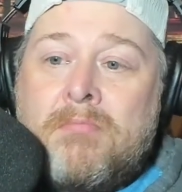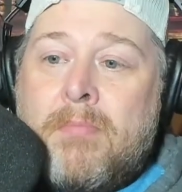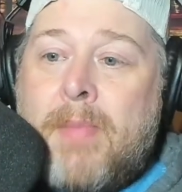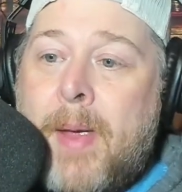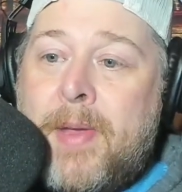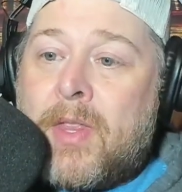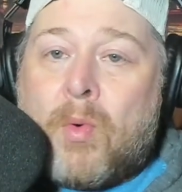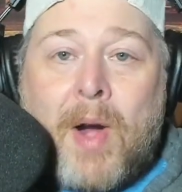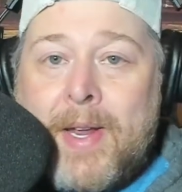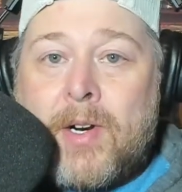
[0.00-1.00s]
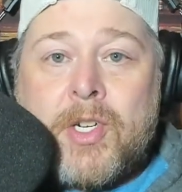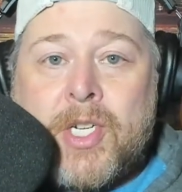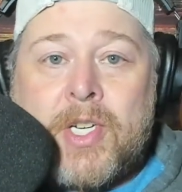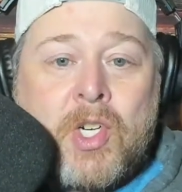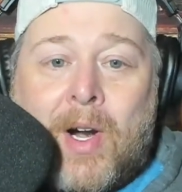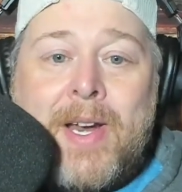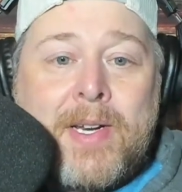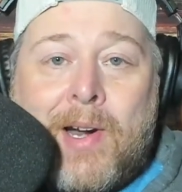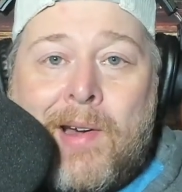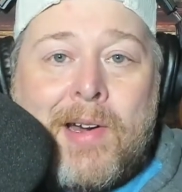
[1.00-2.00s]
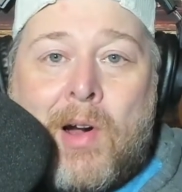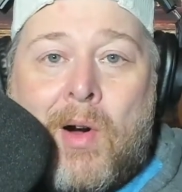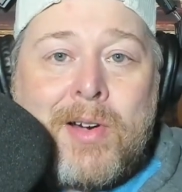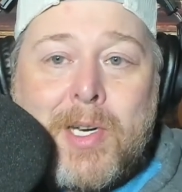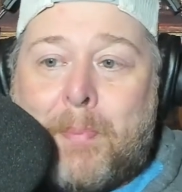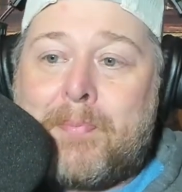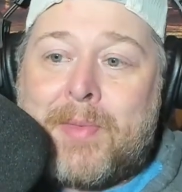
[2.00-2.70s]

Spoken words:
maybe the Raiders should trade Derek Carr to